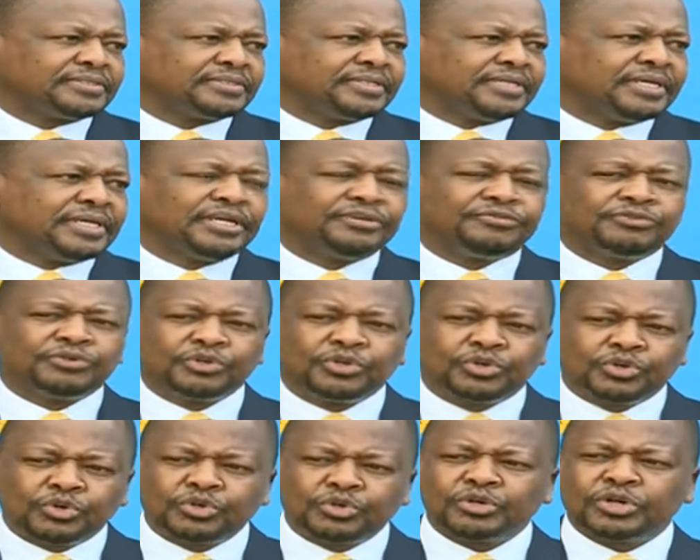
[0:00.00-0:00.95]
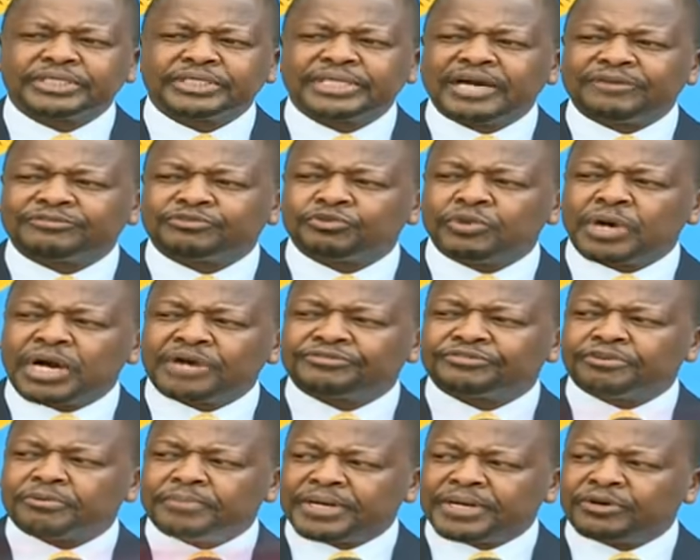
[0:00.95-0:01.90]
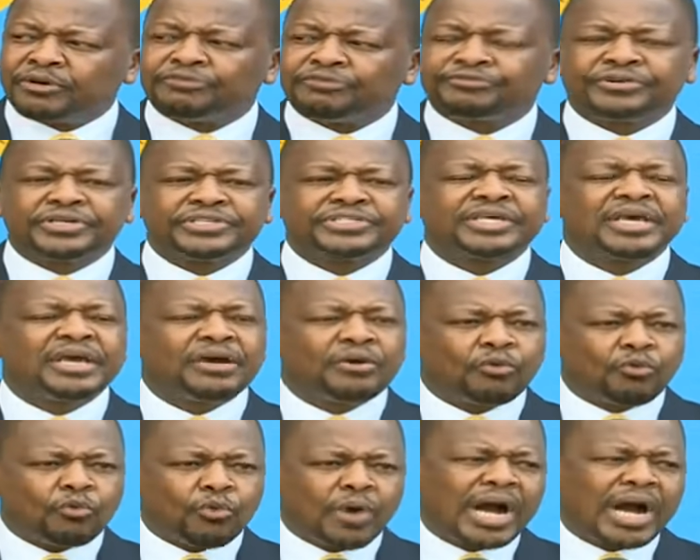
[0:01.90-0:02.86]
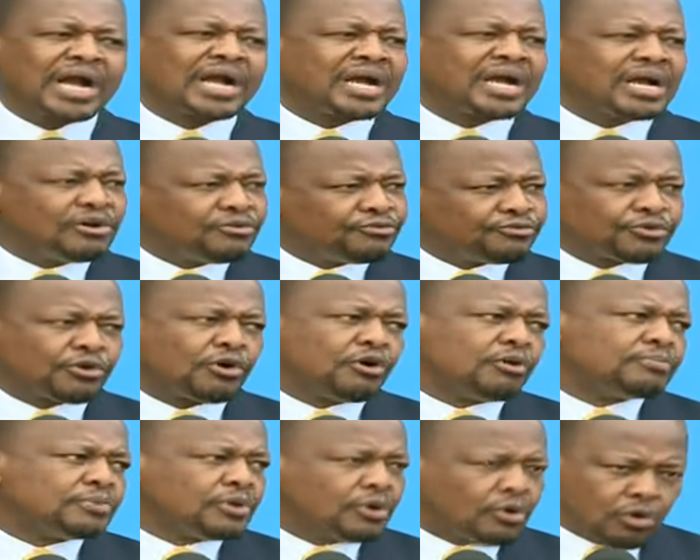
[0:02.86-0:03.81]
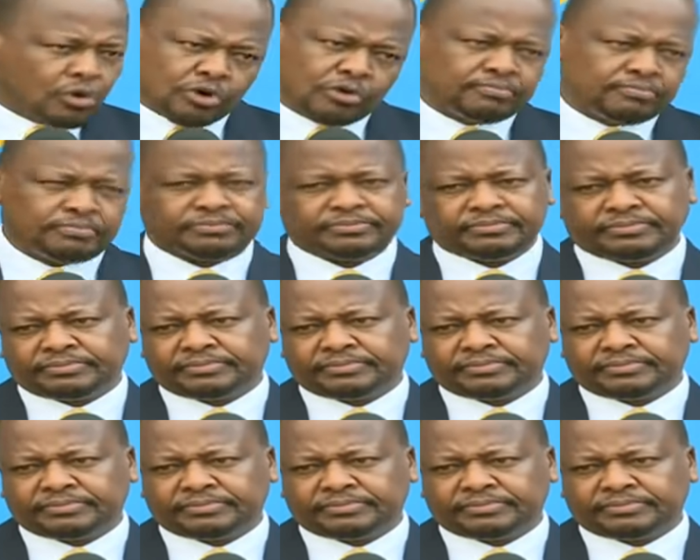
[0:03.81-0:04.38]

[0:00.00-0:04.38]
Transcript: if you do not have to work from an office, work from home.